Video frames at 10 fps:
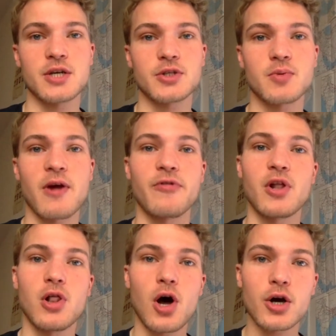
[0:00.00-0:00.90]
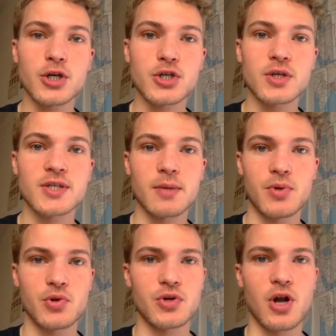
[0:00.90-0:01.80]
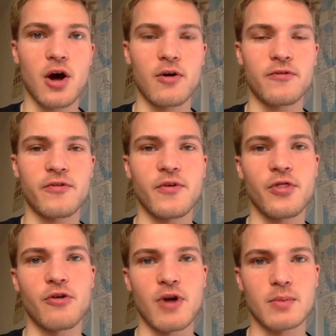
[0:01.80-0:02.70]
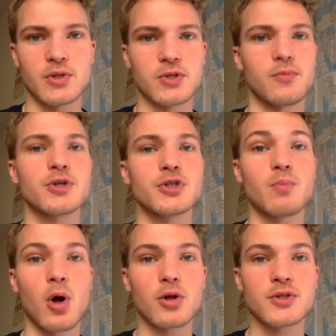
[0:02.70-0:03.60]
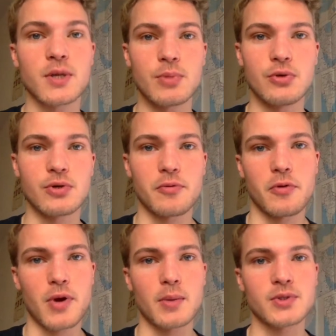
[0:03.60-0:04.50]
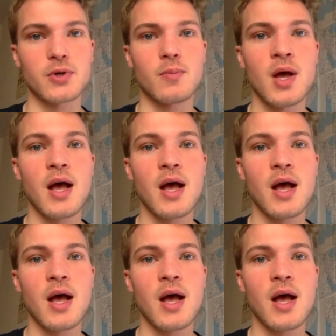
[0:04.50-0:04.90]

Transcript: So we have the large subunit of the ribosome, the small subunit of the ribosome,